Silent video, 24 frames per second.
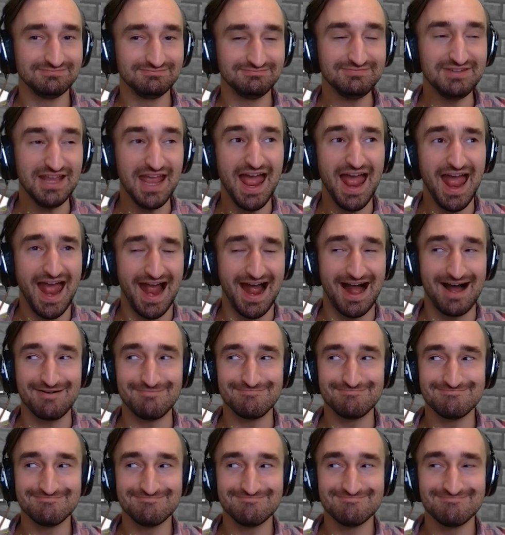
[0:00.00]
yeah,
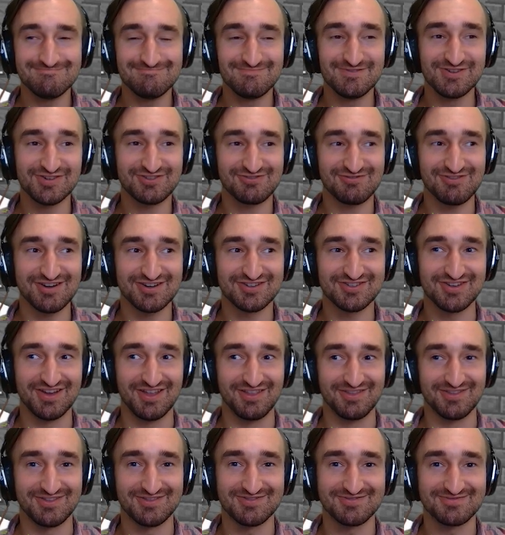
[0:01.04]
restrictions. You
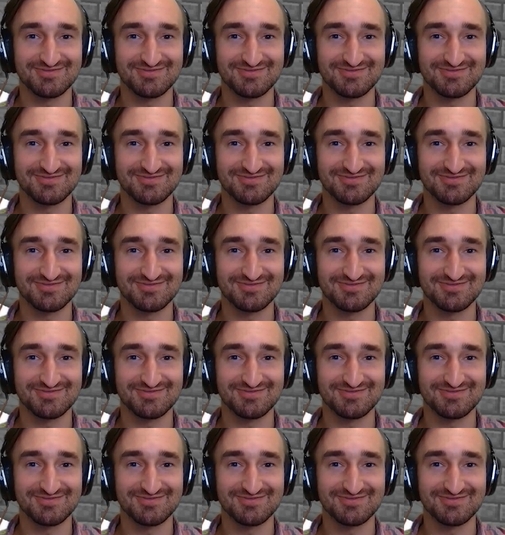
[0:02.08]
know, void